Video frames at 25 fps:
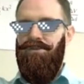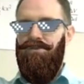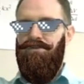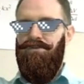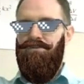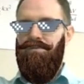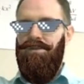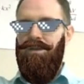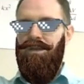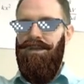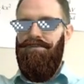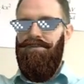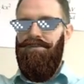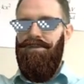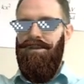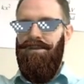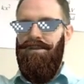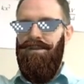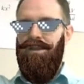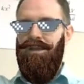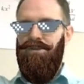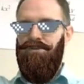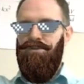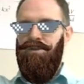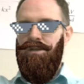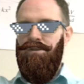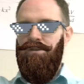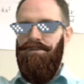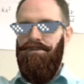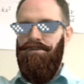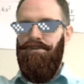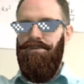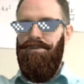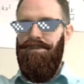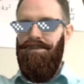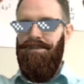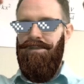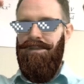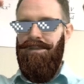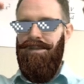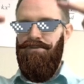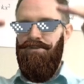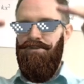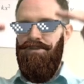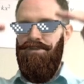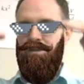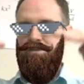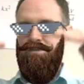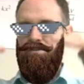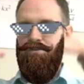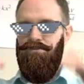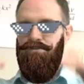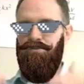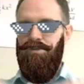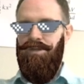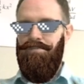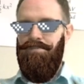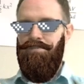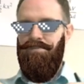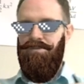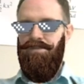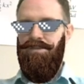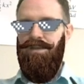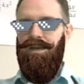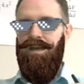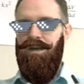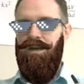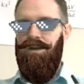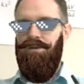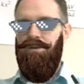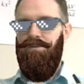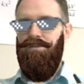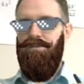if the electron loses energy as it drops down,